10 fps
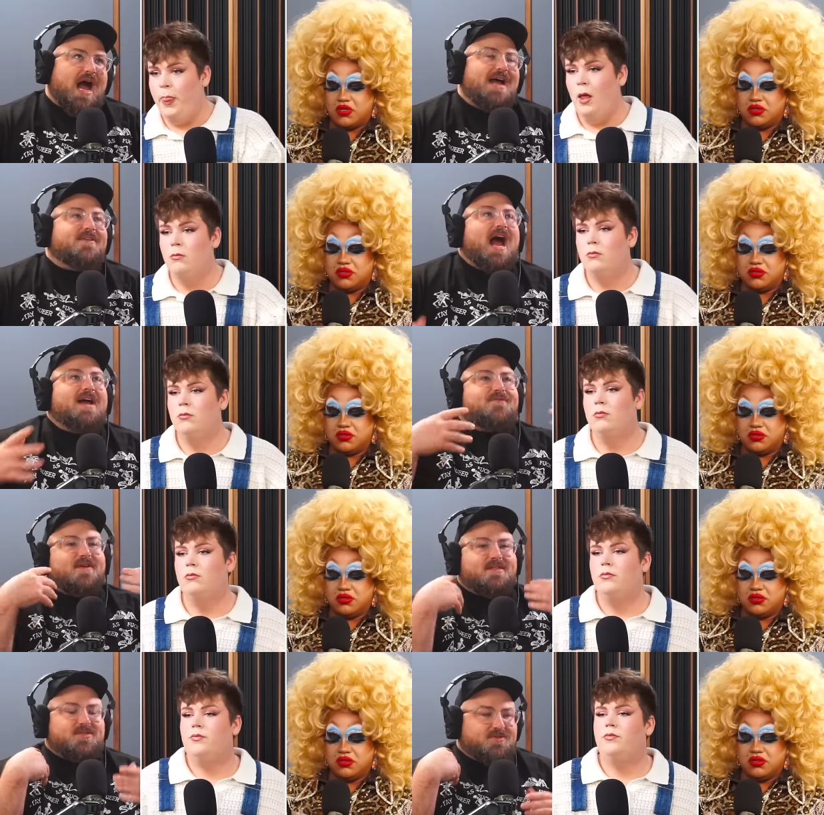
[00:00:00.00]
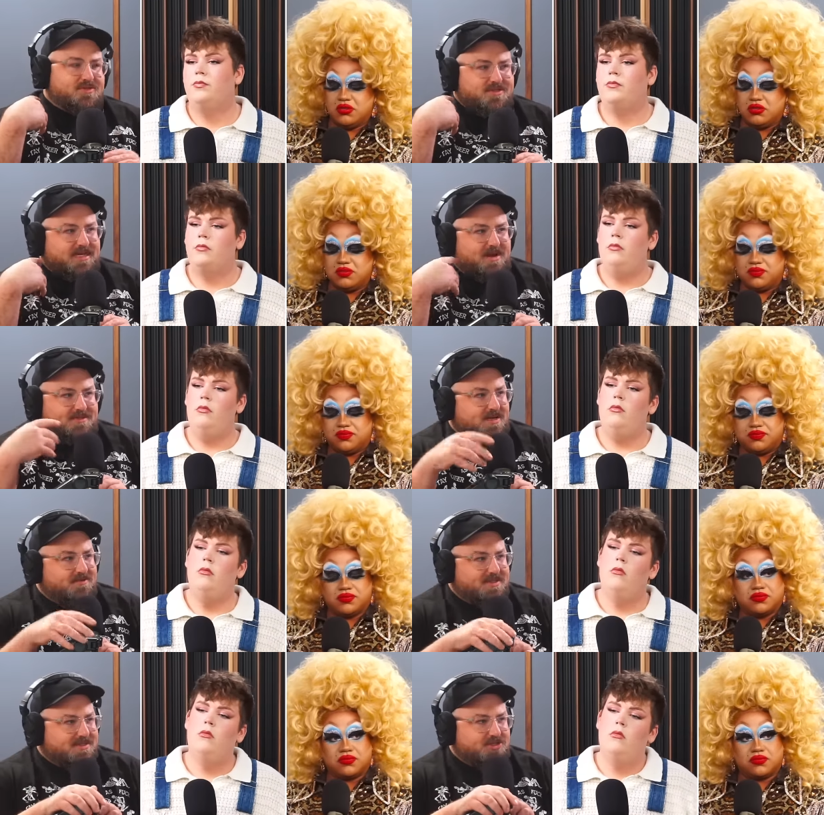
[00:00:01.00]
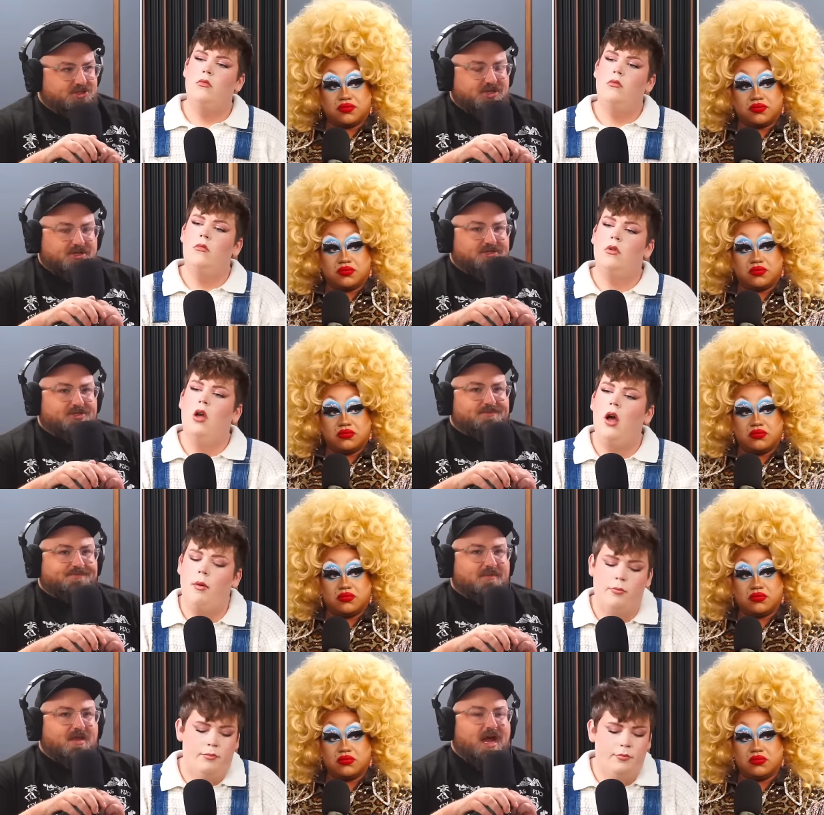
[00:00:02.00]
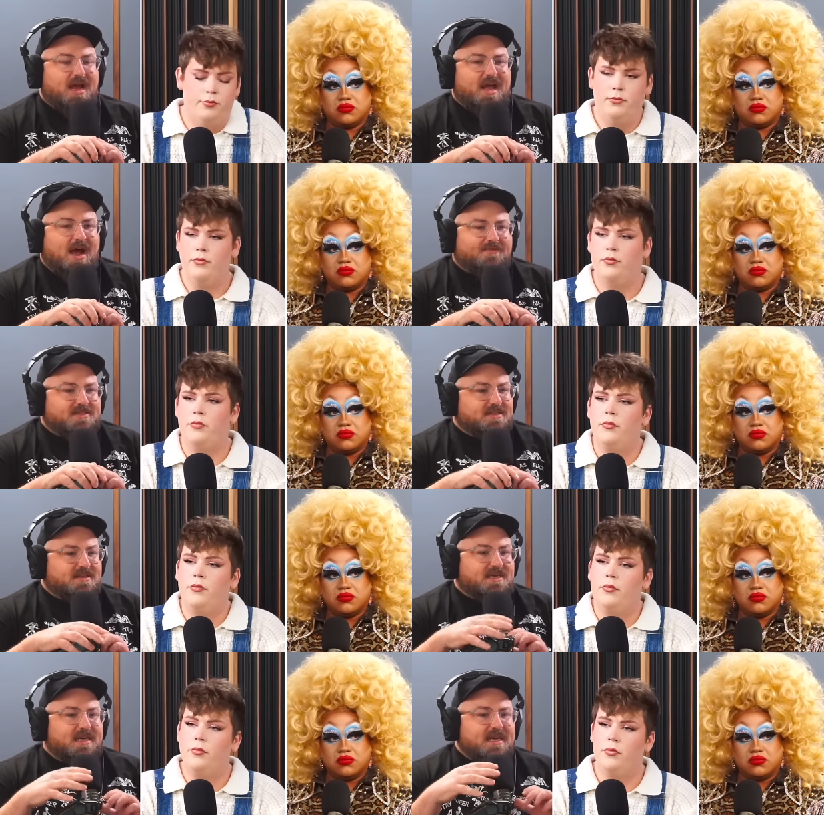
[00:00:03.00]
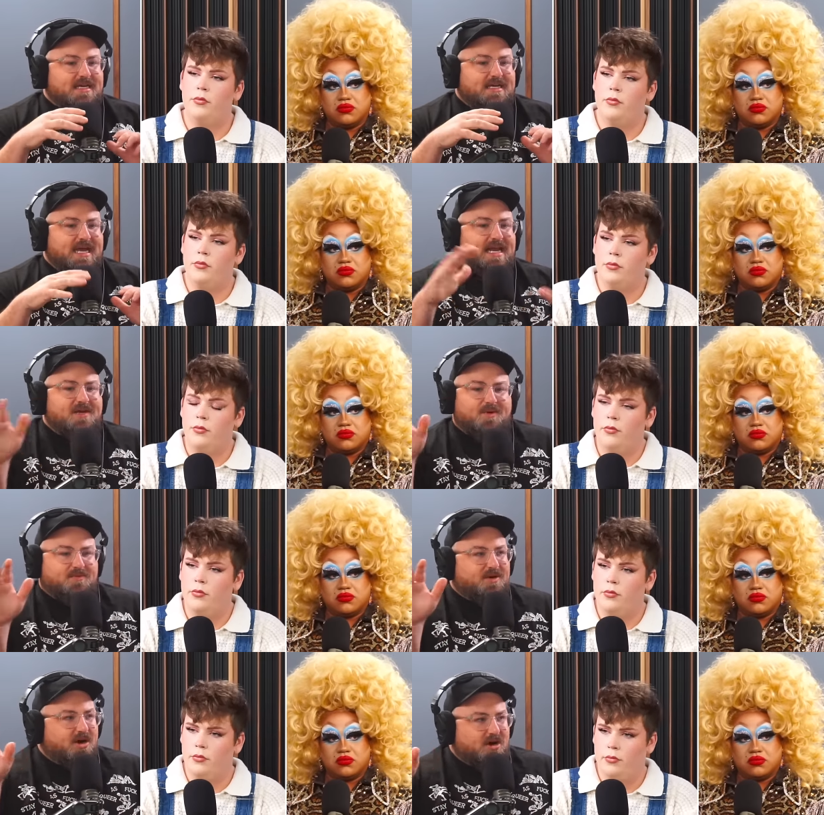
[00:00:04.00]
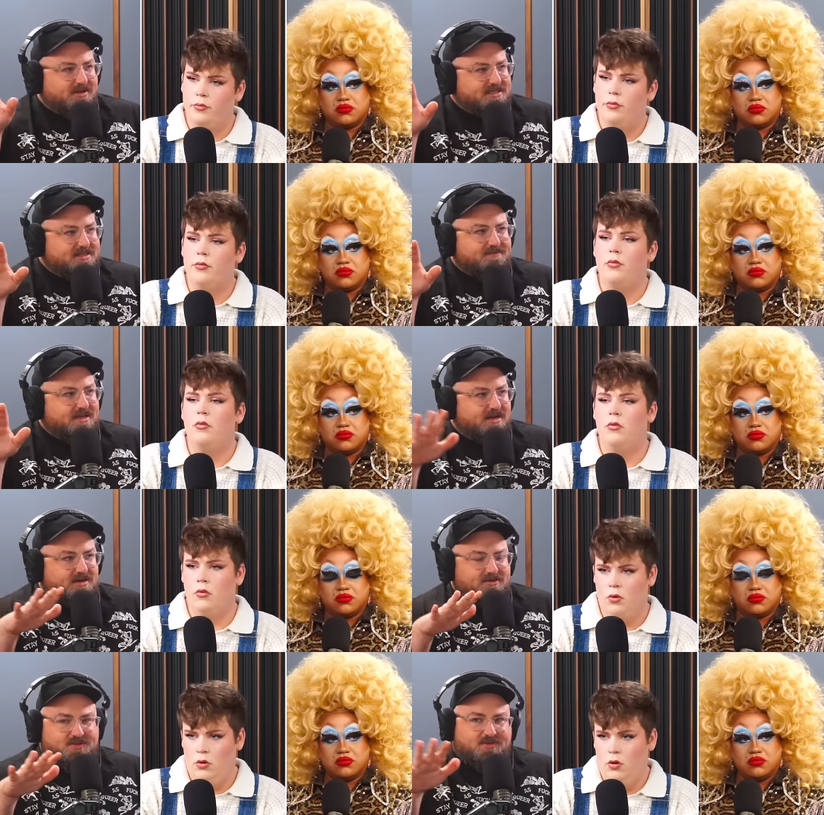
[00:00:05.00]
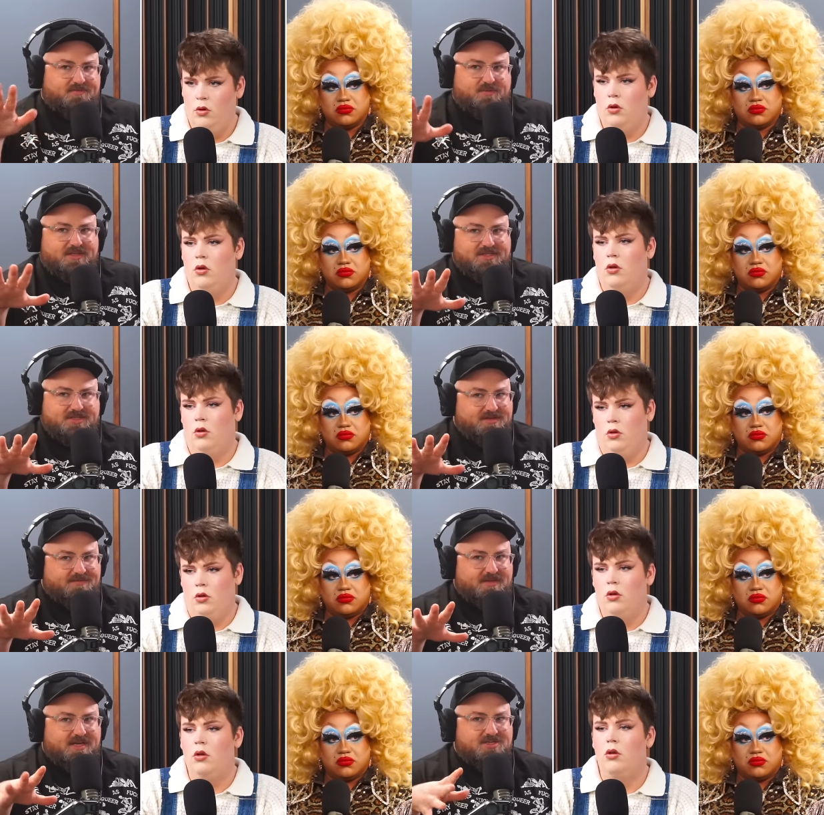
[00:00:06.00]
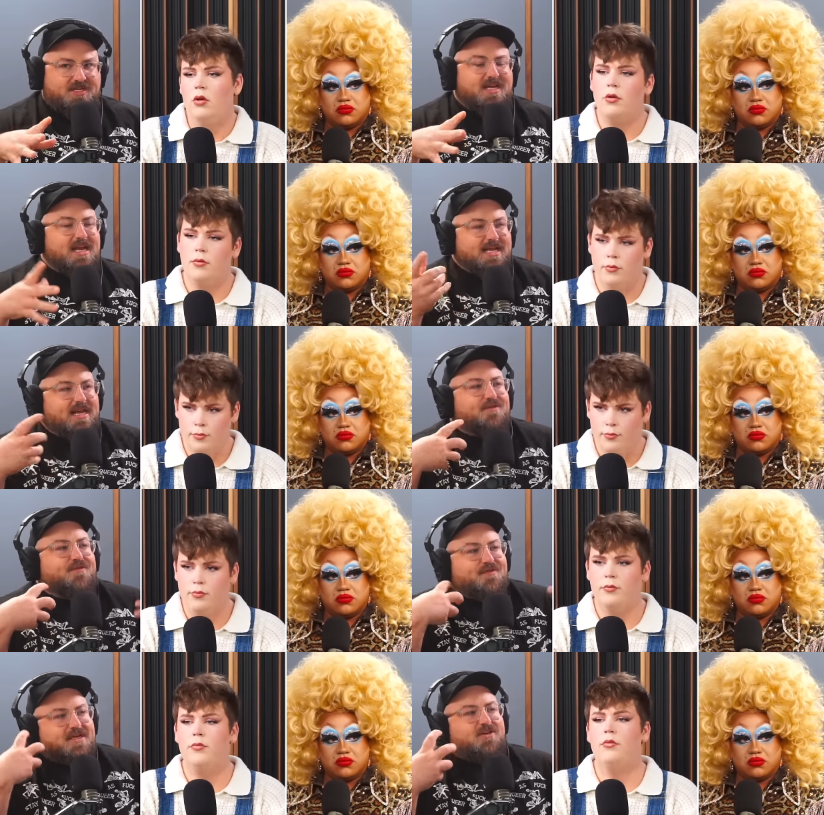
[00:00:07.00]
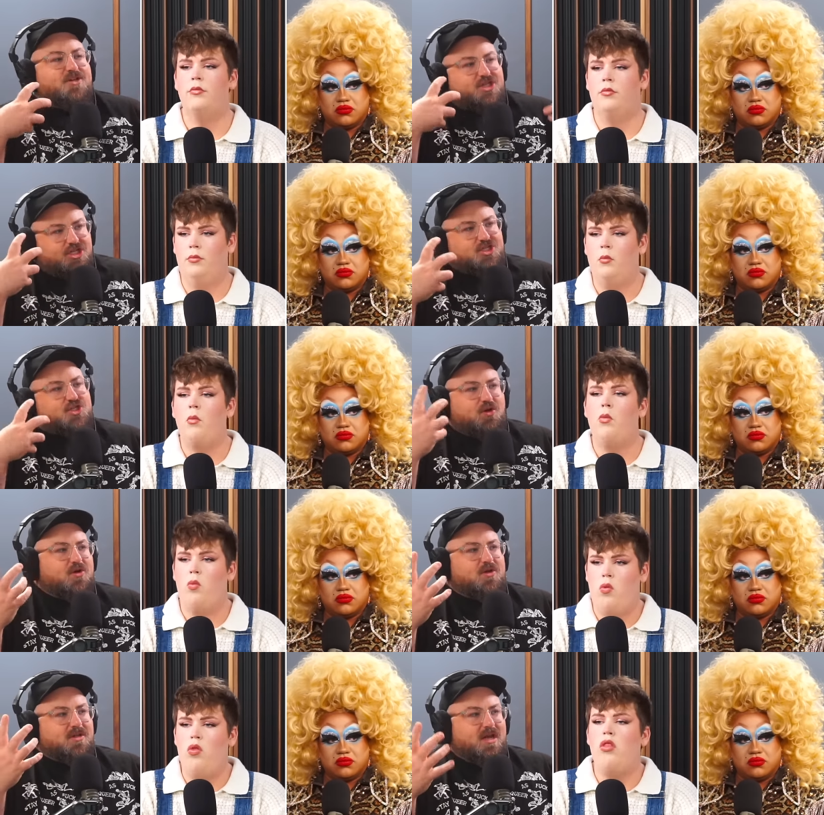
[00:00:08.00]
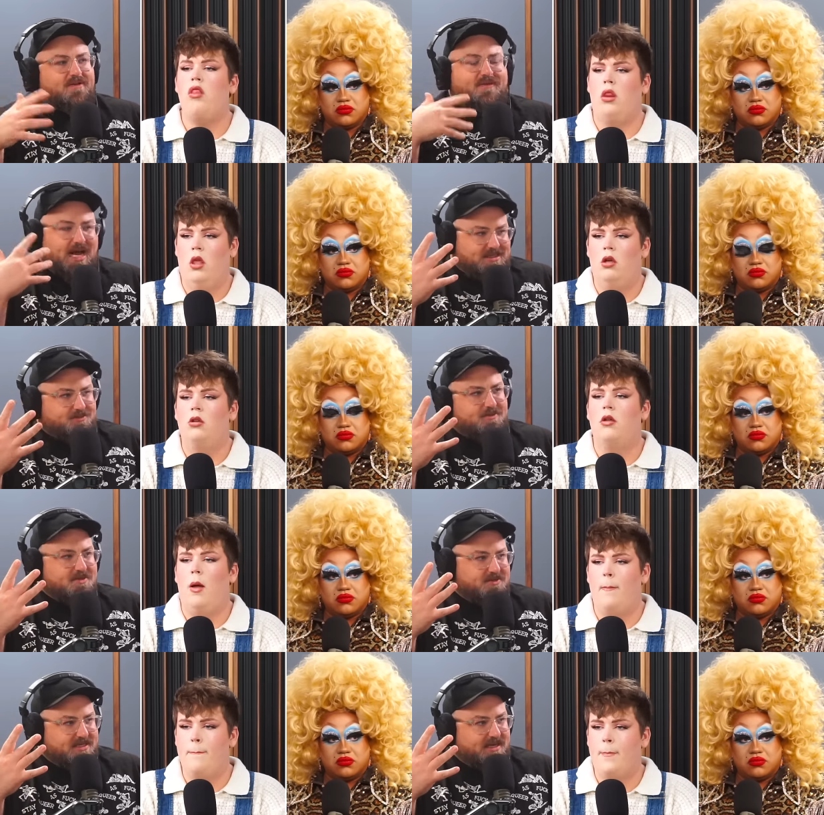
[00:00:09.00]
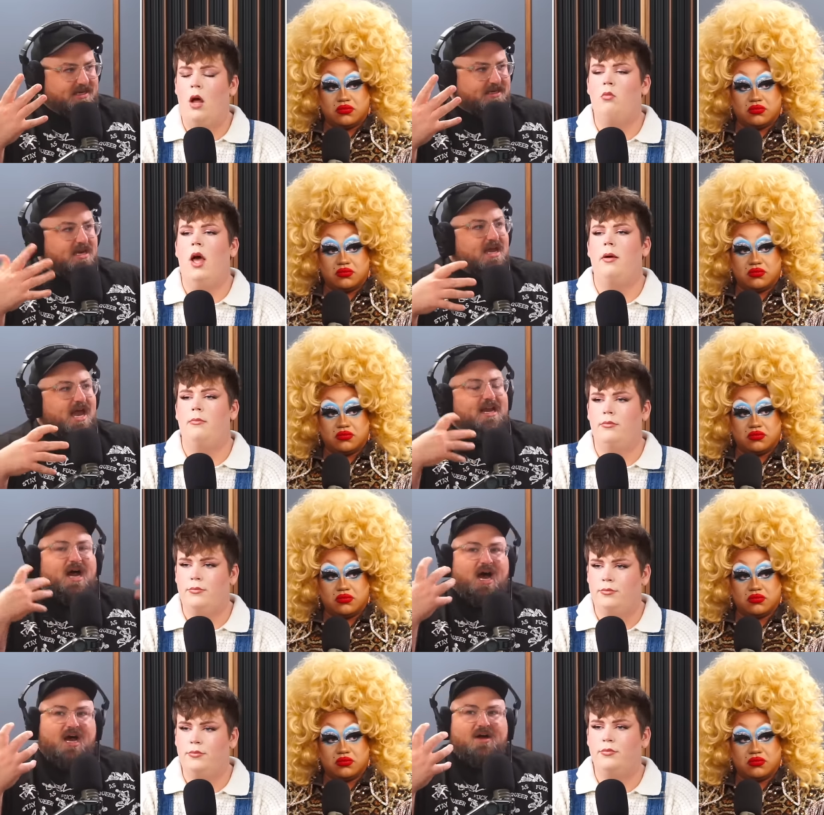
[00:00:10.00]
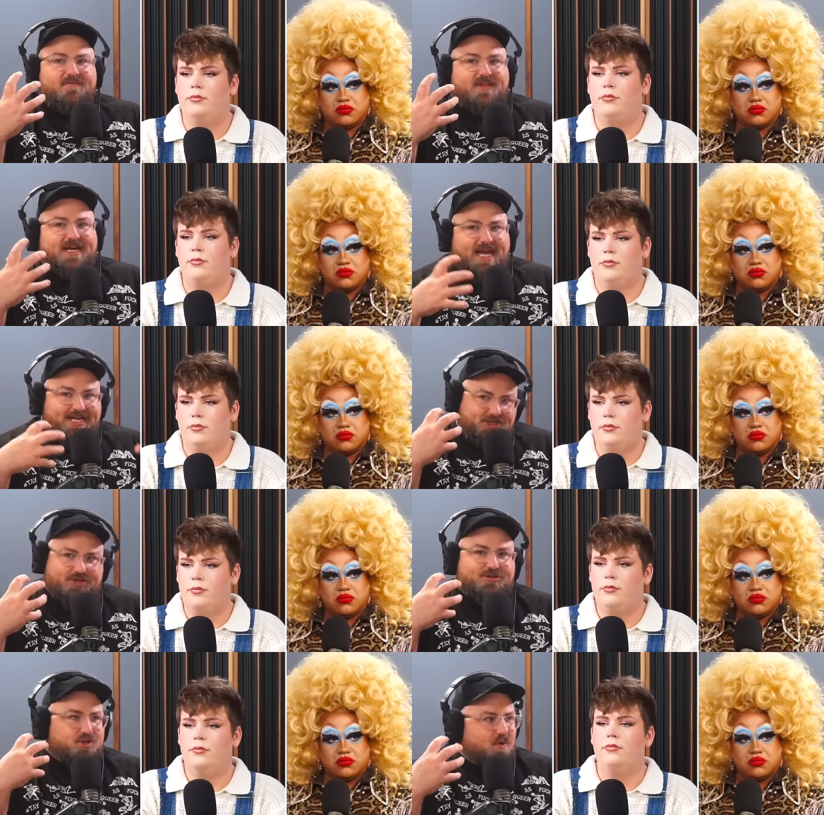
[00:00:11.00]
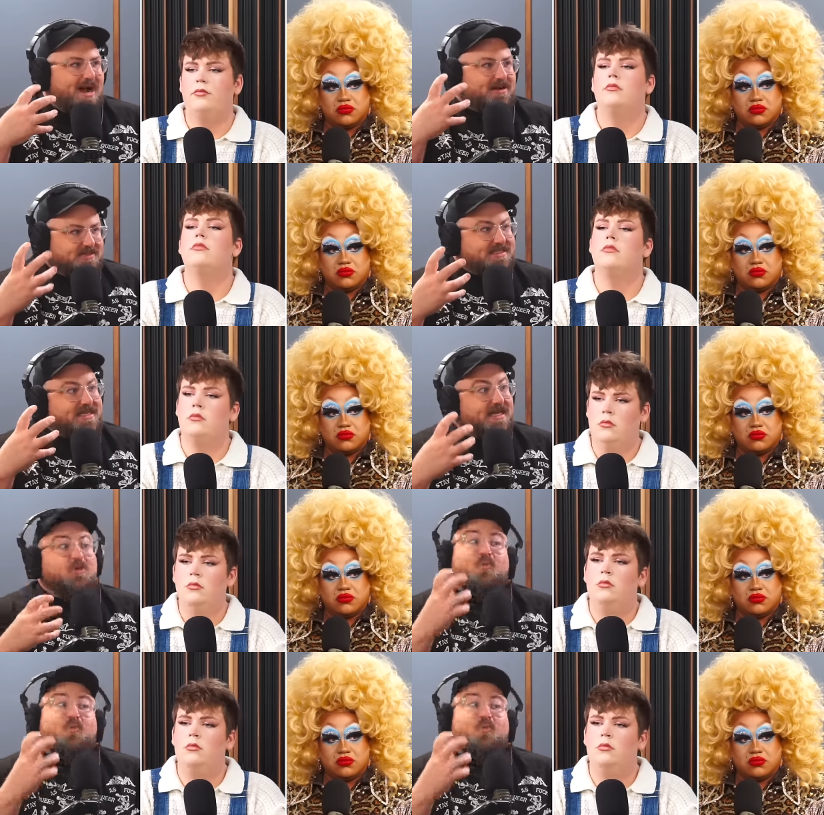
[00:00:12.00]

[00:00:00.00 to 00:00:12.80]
Speaker 1: I I find this so interesting. I was not raised in the church. Okay. I obviously think anyone, regardless of their sort of religious affiliation, can feel the soul of gospel music right. and of like a church choir singing,